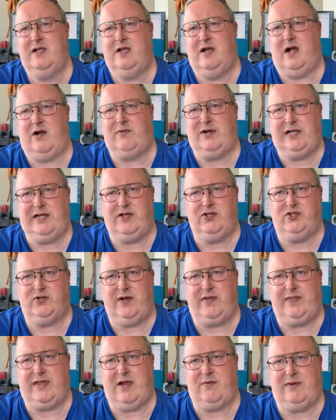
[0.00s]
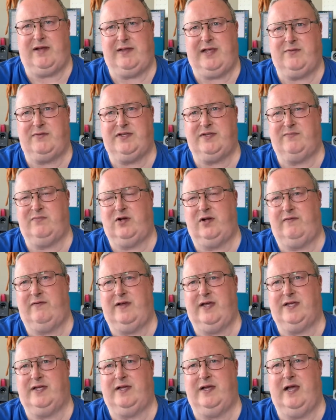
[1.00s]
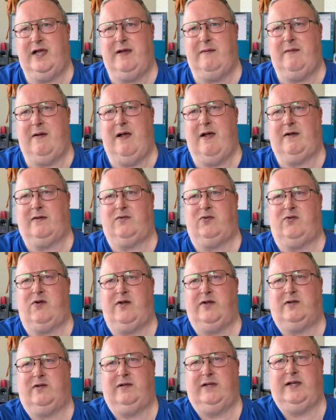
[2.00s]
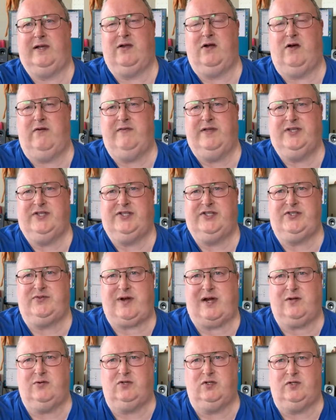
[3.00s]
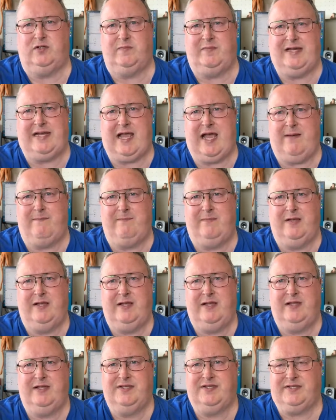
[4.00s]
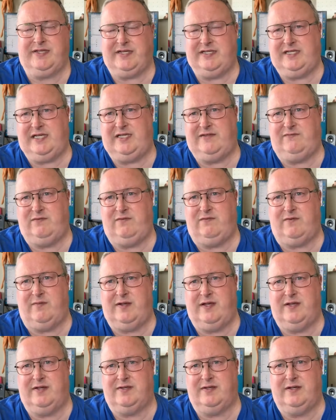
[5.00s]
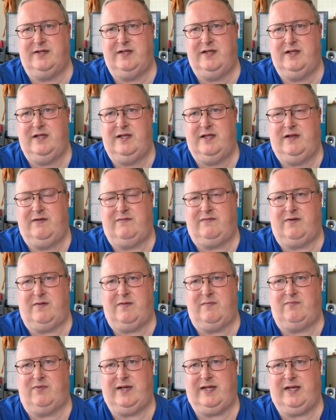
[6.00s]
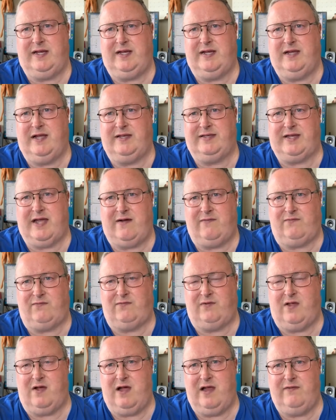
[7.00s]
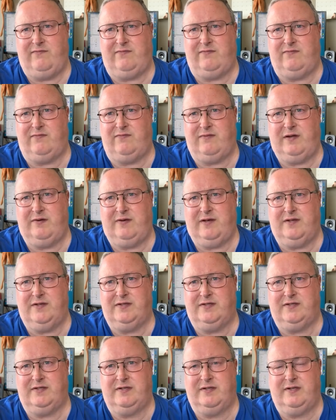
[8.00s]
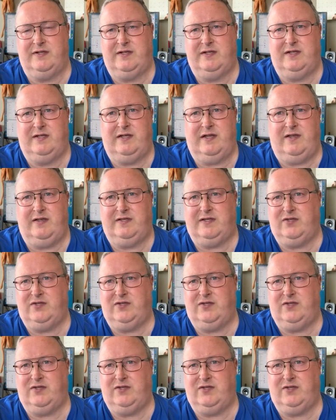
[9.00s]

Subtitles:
I really enjoyed that one. That was more of a chronicling of his struggle to become successful from a pretty tough life where he was into